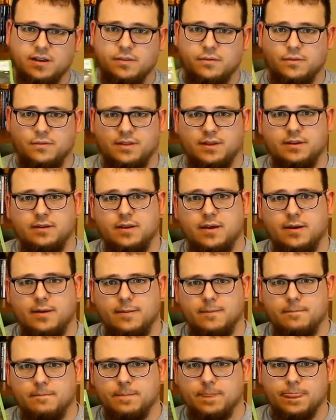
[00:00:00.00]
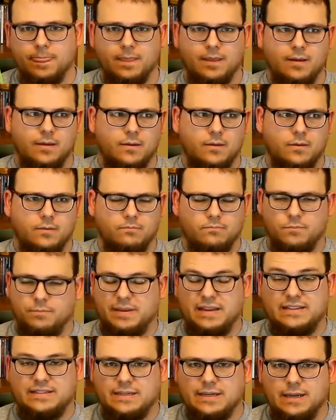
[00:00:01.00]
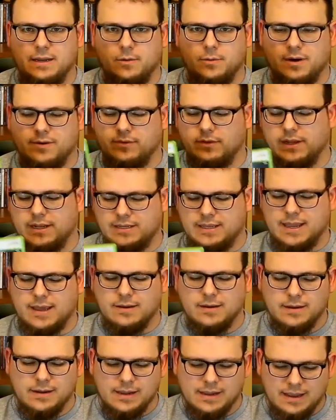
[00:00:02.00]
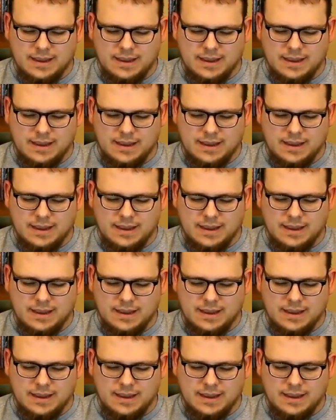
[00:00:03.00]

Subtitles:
other than PC or whatever like that.